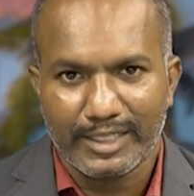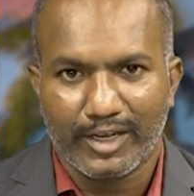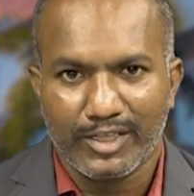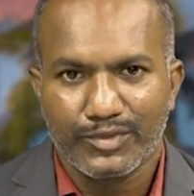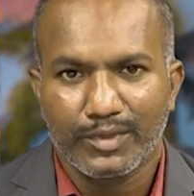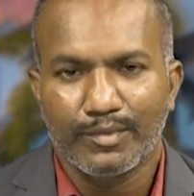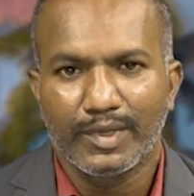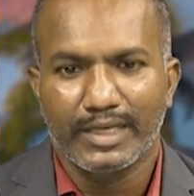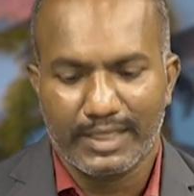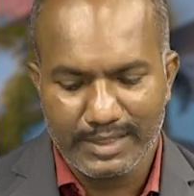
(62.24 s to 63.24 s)

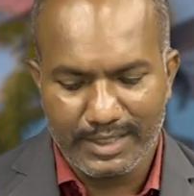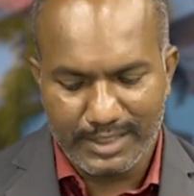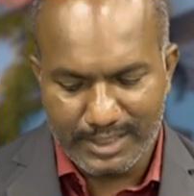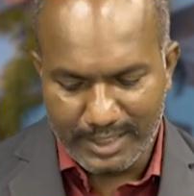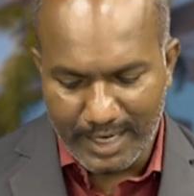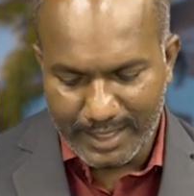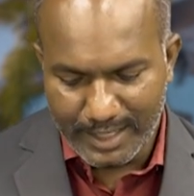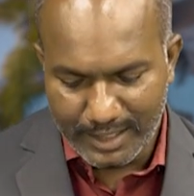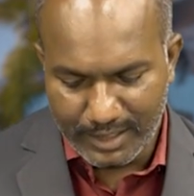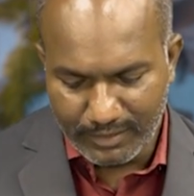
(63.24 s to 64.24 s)
transformer is a
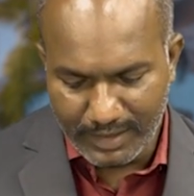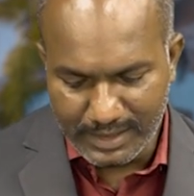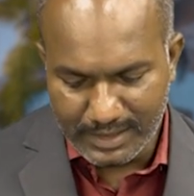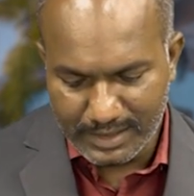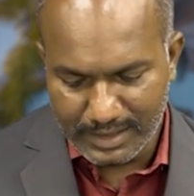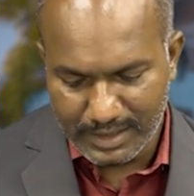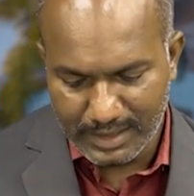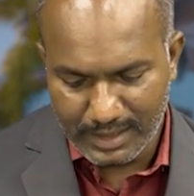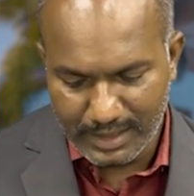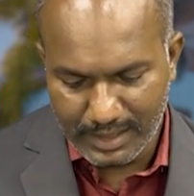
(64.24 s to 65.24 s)
static device.
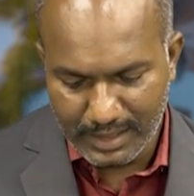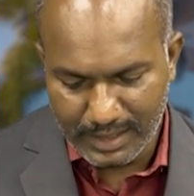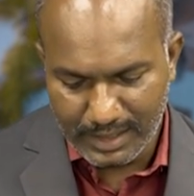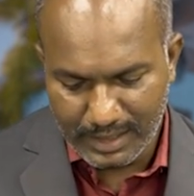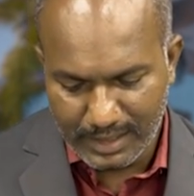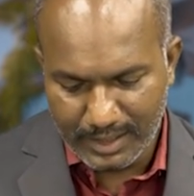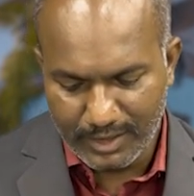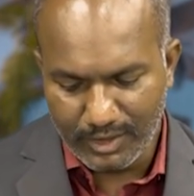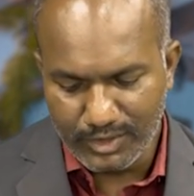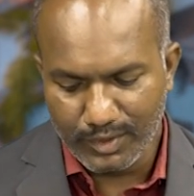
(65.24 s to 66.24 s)

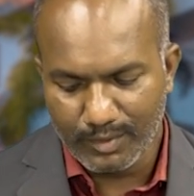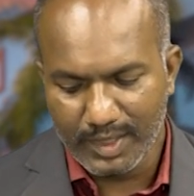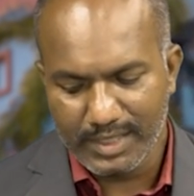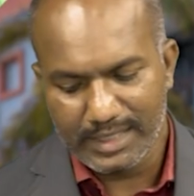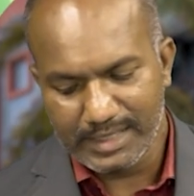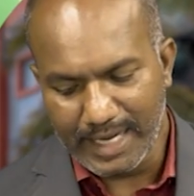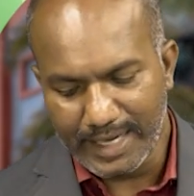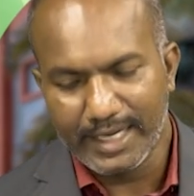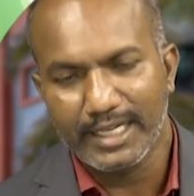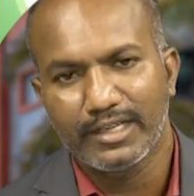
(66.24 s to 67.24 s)
Transformer is a
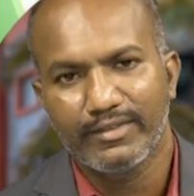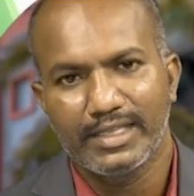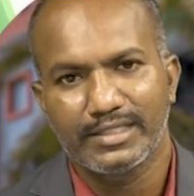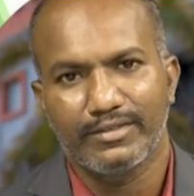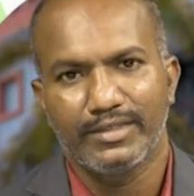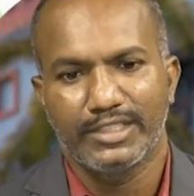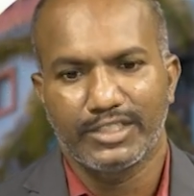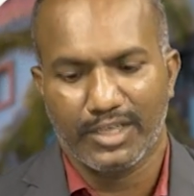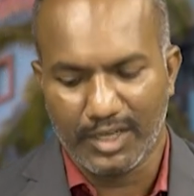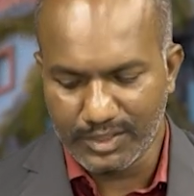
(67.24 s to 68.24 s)
static device which
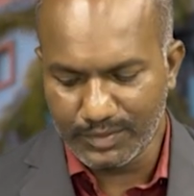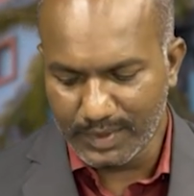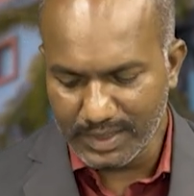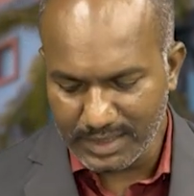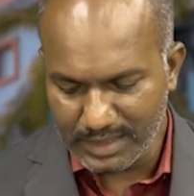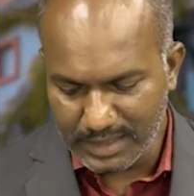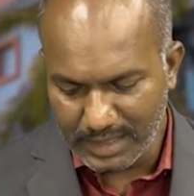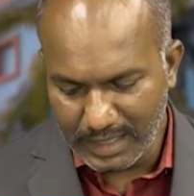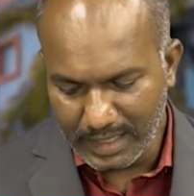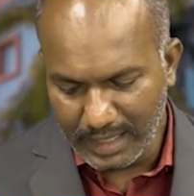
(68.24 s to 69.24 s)
transfers
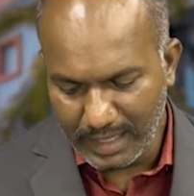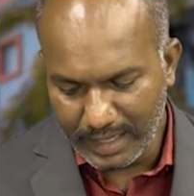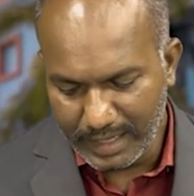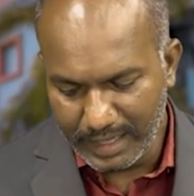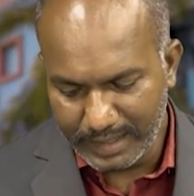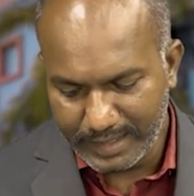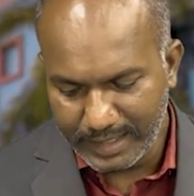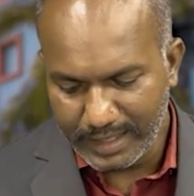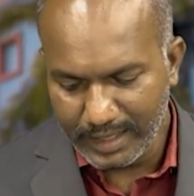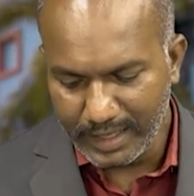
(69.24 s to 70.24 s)

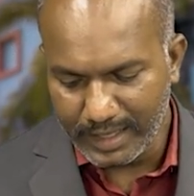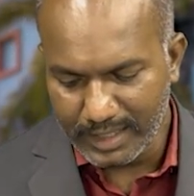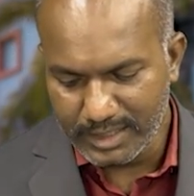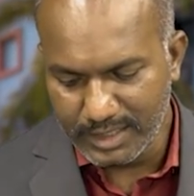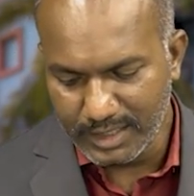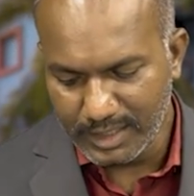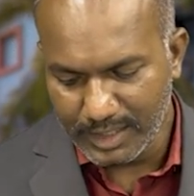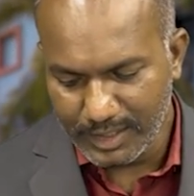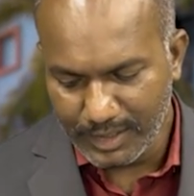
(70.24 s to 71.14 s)
electrical energy